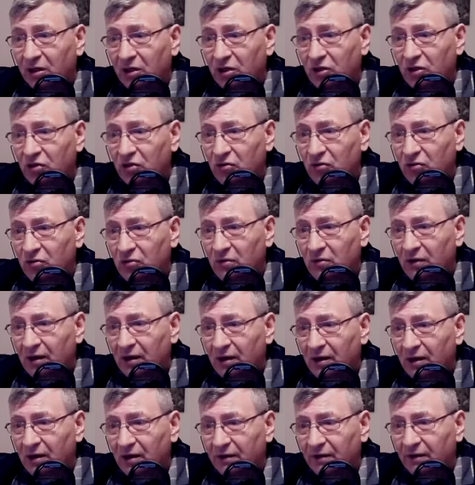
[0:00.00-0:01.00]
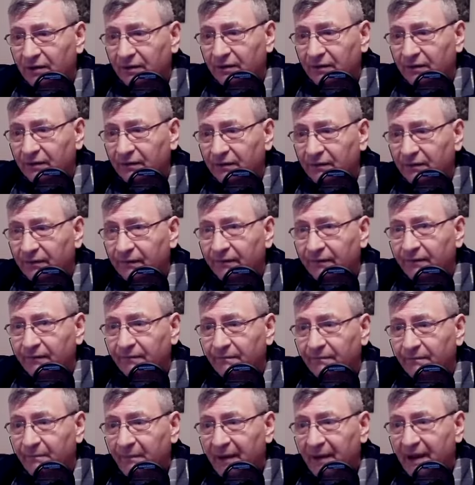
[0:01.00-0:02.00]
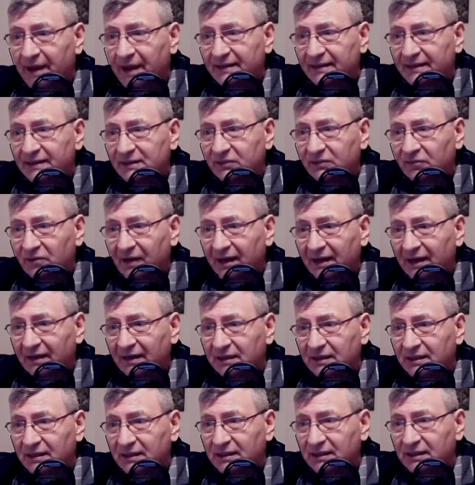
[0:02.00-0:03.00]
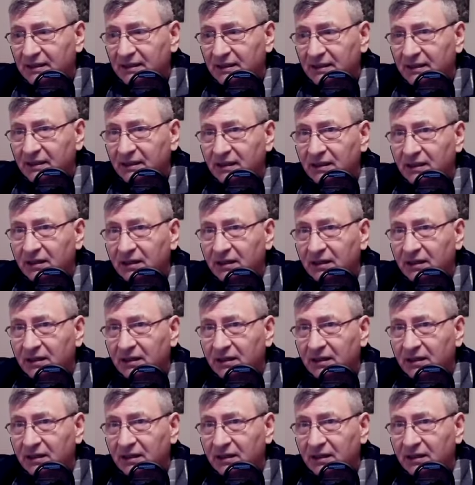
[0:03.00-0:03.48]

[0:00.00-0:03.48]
You are my strength.